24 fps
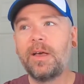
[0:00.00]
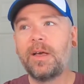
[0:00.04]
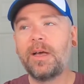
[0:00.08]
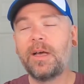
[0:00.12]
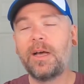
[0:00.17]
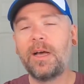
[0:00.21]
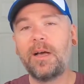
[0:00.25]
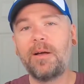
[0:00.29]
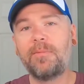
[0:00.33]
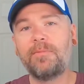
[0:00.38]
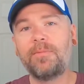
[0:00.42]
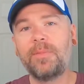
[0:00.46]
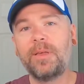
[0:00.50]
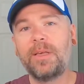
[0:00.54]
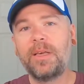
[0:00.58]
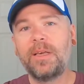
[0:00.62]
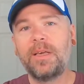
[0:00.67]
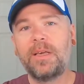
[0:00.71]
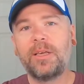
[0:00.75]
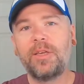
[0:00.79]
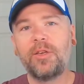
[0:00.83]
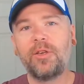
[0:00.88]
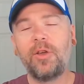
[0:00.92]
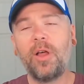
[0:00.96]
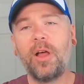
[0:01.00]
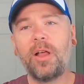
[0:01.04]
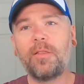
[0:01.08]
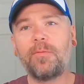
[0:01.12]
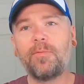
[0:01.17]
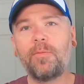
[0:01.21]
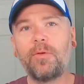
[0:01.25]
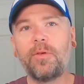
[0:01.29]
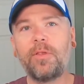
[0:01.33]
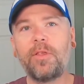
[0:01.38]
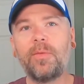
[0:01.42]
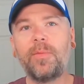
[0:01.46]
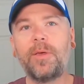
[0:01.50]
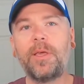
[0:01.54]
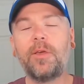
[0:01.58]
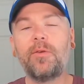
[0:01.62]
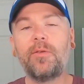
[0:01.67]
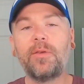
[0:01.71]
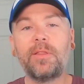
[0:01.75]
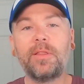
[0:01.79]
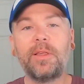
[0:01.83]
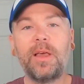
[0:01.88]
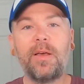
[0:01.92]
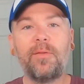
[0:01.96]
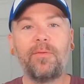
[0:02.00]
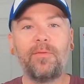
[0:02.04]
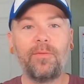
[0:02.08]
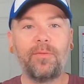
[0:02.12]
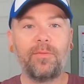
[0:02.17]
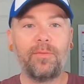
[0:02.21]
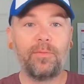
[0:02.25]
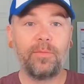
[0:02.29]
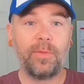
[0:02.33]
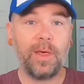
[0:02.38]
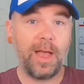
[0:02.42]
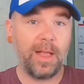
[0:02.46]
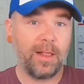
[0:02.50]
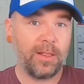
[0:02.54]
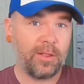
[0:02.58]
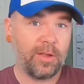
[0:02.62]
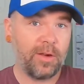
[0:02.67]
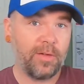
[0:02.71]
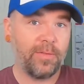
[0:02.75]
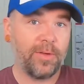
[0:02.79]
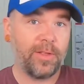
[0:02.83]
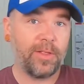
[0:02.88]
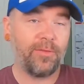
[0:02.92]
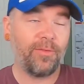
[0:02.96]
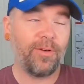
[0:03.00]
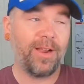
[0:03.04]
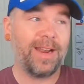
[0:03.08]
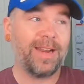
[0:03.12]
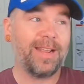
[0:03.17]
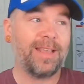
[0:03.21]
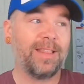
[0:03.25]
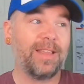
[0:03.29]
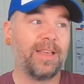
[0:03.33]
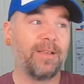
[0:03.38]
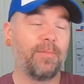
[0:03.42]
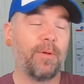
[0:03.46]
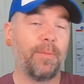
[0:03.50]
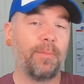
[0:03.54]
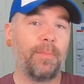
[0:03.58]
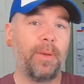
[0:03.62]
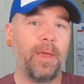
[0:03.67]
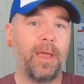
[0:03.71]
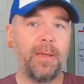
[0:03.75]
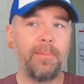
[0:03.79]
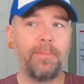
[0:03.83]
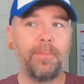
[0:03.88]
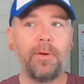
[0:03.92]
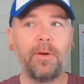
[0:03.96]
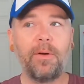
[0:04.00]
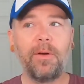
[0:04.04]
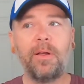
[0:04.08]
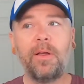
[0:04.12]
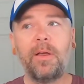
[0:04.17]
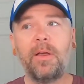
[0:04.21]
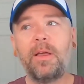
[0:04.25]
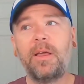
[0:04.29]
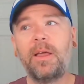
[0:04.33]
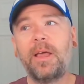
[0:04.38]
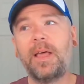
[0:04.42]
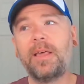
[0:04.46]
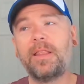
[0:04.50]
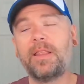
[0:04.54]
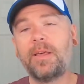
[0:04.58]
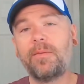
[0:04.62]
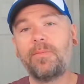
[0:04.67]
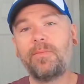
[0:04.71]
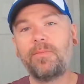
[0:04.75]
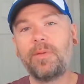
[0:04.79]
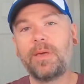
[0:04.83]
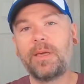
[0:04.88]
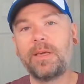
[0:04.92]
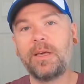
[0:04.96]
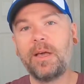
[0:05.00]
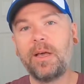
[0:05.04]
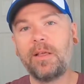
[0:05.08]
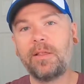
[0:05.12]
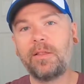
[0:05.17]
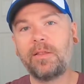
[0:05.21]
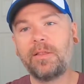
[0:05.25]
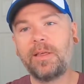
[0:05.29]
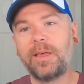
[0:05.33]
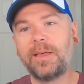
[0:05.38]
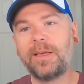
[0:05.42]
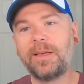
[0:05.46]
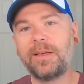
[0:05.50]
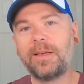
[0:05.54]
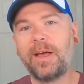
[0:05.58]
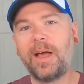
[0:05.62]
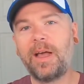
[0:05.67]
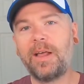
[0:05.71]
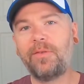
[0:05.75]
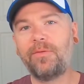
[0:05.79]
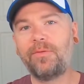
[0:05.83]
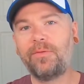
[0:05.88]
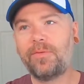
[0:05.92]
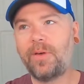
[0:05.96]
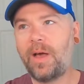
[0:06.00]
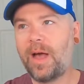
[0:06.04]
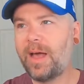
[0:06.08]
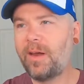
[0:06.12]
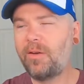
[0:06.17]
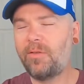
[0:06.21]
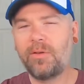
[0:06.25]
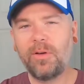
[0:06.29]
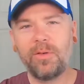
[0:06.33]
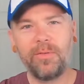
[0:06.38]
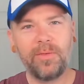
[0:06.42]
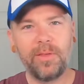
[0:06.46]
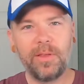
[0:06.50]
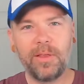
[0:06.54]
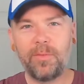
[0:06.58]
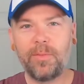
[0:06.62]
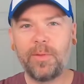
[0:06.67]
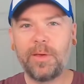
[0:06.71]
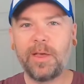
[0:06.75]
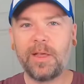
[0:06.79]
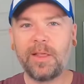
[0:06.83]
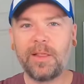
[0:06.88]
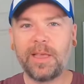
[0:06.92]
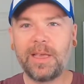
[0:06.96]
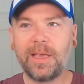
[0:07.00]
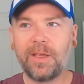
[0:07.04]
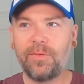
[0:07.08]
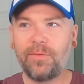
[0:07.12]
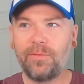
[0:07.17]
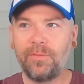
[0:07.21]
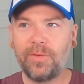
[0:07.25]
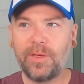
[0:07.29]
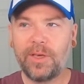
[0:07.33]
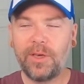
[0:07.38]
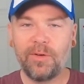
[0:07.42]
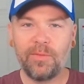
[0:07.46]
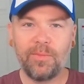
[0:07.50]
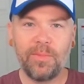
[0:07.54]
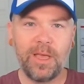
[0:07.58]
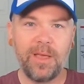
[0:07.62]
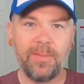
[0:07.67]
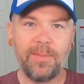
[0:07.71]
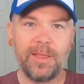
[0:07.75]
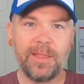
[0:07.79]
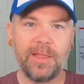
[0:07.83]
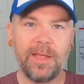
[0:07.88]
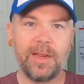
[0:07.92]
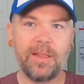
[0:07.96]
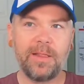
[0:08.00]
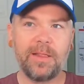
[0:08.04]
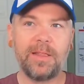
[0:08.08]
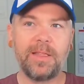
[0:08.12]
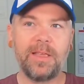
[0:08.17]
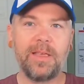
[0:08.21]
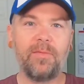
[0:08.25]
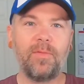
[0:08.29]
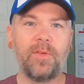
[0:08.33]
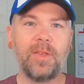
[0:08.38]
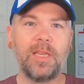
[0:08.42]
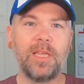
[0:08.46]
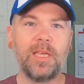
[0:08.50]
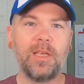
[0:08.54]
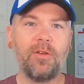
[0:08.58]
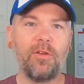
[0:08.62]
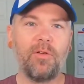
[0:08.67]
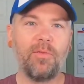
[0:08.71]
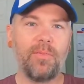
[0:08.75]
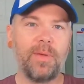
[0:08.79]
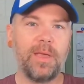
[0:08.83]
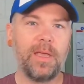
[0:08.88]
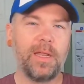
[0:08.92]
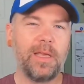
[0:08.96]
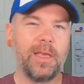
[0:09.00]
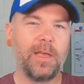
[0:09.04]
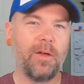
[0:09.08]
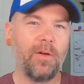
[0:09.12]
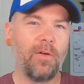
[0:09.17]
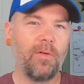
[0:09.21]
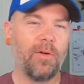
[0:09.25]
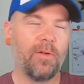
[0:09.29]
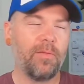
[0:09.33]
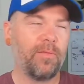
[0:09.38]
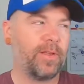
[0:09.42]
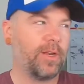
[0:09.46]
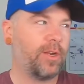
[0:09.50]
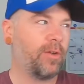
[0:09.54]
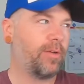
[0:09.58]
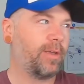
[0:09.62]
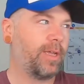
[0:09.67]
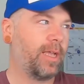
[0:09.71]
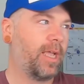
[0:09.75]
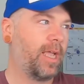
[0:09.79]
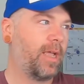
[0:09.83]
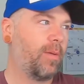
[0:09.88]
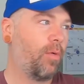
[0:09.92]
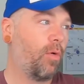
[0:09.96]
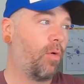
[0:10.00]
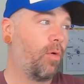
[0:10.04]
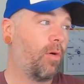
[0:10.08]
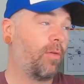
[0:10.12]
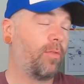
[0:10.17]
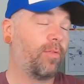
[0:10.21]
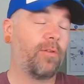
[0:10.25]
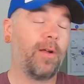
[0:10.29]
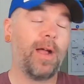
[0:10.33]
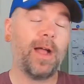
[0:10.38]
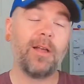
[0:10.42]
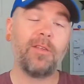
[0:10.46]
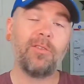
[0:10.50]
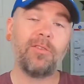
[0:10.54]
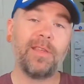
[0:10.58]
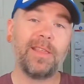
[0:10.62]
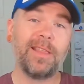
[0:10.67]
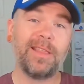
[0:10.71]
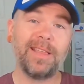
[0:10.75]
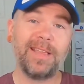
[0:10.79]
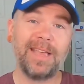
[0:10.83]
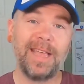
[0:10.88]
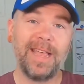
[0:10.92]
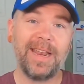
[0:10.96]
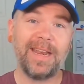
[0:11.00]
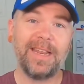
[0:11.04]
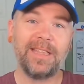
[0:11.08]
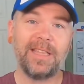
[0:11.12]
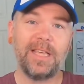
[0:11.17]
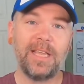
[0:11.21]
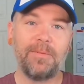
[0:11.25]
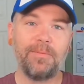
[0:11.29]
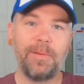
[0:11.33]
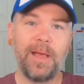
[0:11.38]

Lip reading: You're not supposed to be using that service for anything but paper. And then because they can kind of, I don't know if it's because they can feel maybe that it's DVD or media or a video game, or if they're actually scanning these